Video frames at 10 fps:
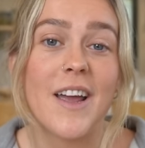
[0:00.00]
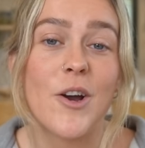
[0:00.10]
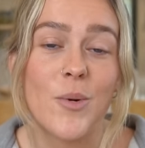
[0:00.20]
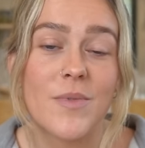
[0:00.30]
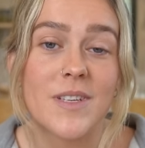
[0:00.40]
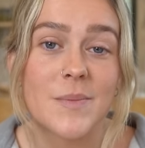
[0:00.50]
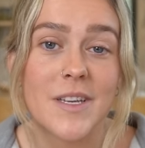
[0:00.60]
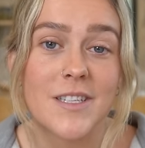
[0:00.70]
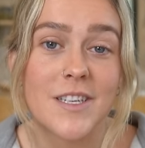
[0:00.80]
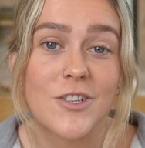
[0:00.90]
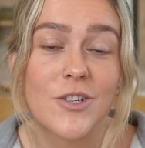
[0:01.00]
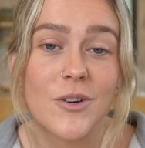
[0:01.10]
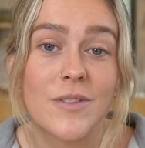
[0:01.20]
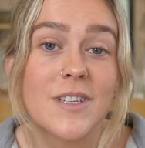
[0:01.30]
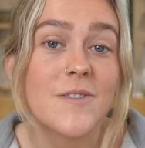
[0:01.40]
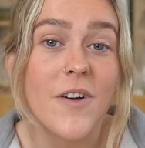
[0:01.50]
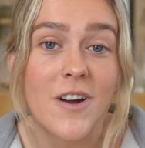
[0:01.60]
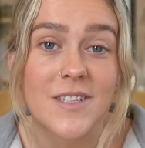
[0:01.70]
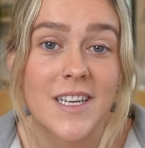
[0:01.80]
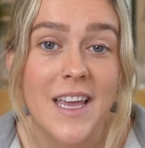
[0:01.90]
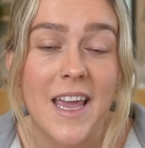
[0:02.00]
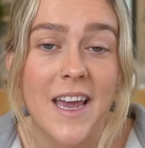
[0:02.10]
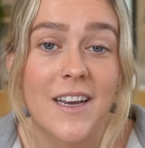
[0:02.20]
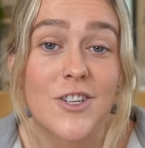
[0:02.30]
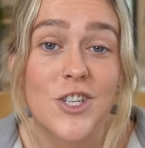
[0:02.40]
I hope this message goes as far as it can.